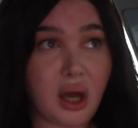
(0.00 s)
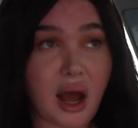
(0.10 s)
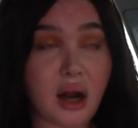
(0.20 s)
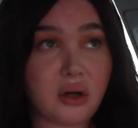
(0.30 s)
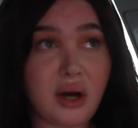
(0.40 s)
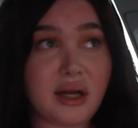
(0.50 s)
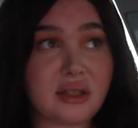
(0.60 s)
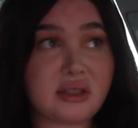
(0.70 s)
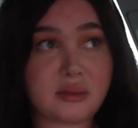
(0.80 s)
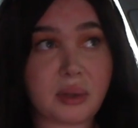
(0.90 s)
know how to
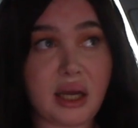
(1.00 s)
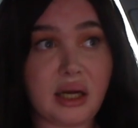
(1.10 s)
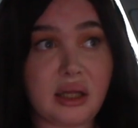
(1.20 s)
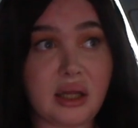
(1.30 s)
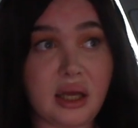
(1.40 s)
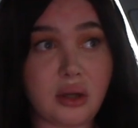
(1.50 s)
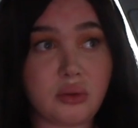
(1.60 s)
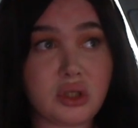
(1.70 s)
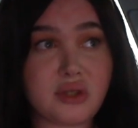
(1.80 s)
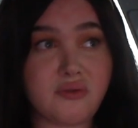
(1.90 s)
explain it. Like, it
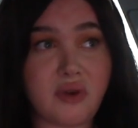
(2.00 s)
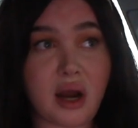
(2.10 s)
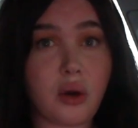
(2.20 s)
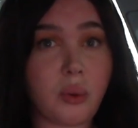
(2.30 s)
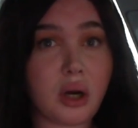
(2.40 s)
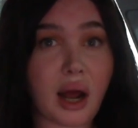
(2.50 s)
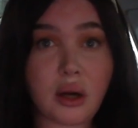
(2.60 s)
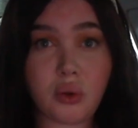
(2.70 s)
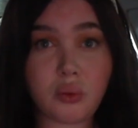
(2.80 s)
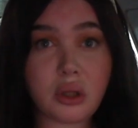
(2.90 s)
was just very weird. I
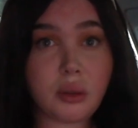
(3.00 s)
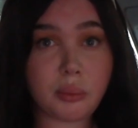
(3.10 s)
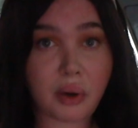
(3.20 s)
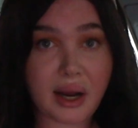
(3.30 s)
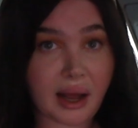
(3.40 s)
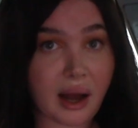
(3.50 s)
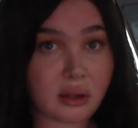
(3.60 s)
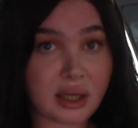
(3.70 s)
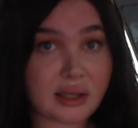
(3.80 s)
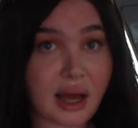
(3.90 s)
don't really break out
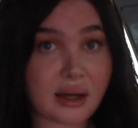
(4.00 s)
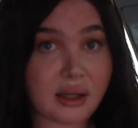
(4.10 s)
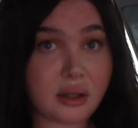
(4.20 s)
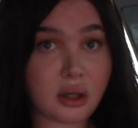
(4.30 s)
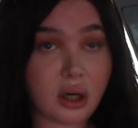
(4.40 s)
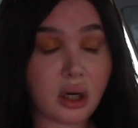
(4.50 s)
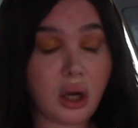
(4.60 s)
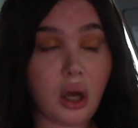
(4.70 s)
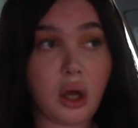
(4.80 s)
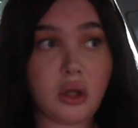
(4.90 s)
like that either.
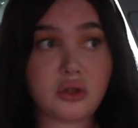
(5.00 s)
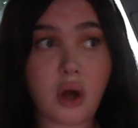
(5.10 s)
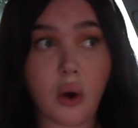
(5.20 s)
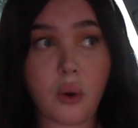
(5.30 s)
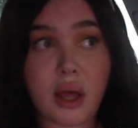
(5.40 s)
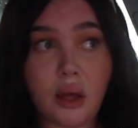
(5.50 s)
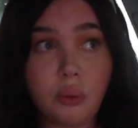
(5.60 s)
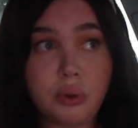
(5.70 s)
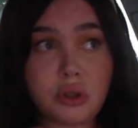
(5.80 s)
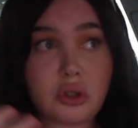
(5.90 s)
So it
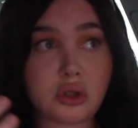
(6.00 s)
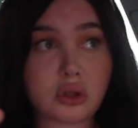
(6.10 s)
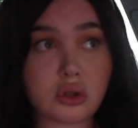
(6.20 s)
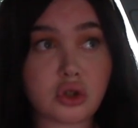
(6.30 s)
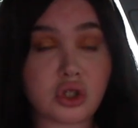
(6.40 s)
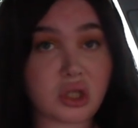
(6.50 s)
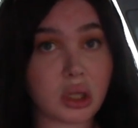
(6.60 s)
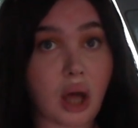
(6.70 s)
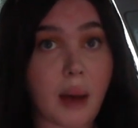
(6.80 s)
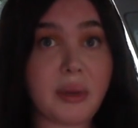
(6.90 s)
was just a
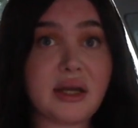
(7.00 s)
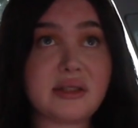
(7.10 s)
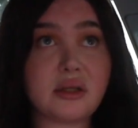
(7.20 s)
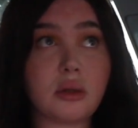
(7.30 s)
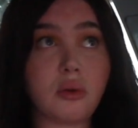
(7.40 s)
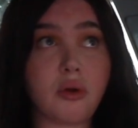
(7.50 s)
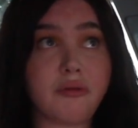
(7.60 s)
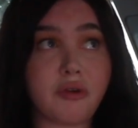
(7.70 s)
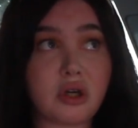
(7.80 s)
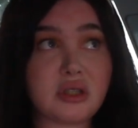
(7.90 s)
lot because the
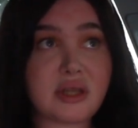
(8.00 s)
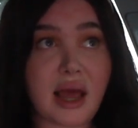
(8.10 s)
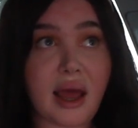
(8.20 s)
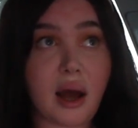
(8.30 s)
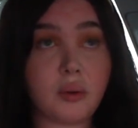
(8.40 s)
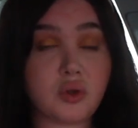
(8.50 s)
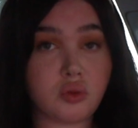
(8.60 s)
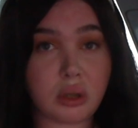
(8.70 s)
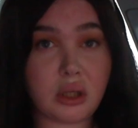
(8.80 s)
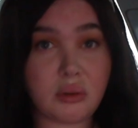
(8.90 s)
first day I was
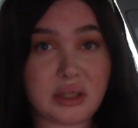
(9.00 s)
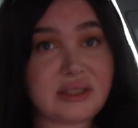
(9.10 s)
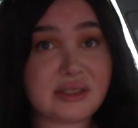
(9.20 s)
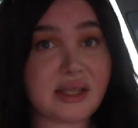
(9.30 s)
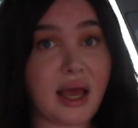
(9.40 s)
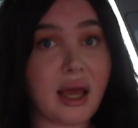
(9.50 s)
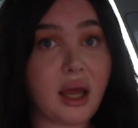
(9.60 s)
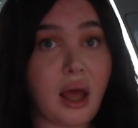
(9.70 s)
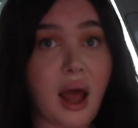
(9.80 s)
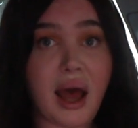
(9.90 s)
really, really
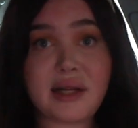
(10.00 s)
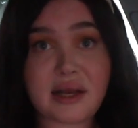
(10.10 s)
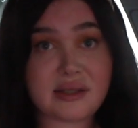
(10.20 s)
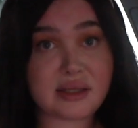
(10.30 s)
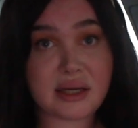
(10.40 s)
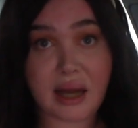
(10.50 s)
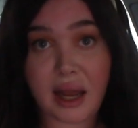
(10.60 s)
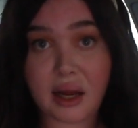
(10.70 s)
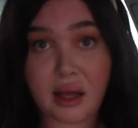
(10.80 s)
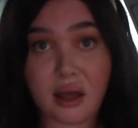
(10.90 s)
sick, I tested
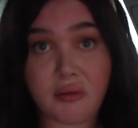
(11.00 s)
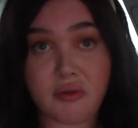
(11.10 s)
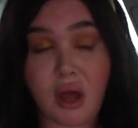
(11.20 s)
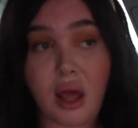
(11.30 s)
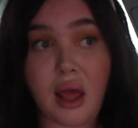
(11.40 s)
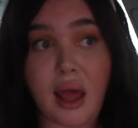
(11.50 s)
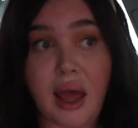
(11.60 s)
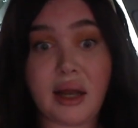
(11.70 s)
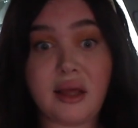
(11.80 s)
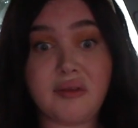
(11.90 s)
negative.
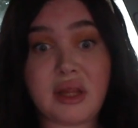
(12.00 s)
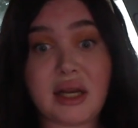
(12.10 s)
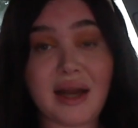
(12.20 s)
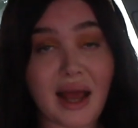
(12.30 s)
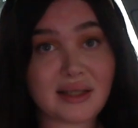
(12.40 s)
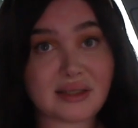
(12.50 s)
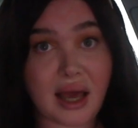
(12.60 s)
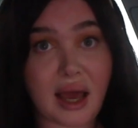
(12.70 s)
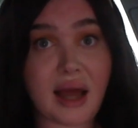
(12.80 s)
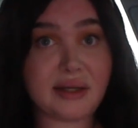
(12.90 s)
And even the next
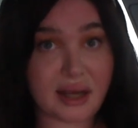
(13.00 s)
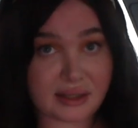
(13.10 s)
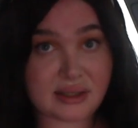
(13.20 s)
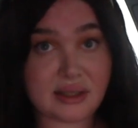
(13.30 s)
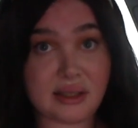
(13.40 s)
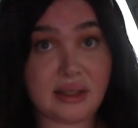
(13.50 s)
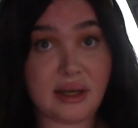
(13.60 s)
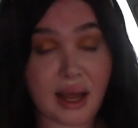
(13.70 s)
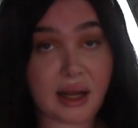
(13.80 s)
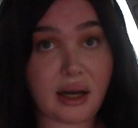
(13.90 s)
day I tested
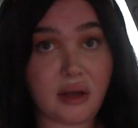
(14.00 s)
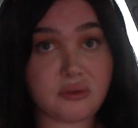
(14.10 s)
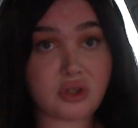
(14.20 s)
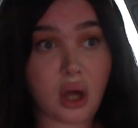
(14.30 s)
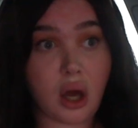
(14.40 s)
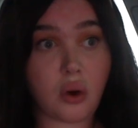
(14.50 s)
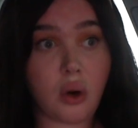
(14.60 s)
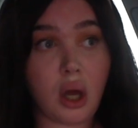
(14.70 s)
negative. So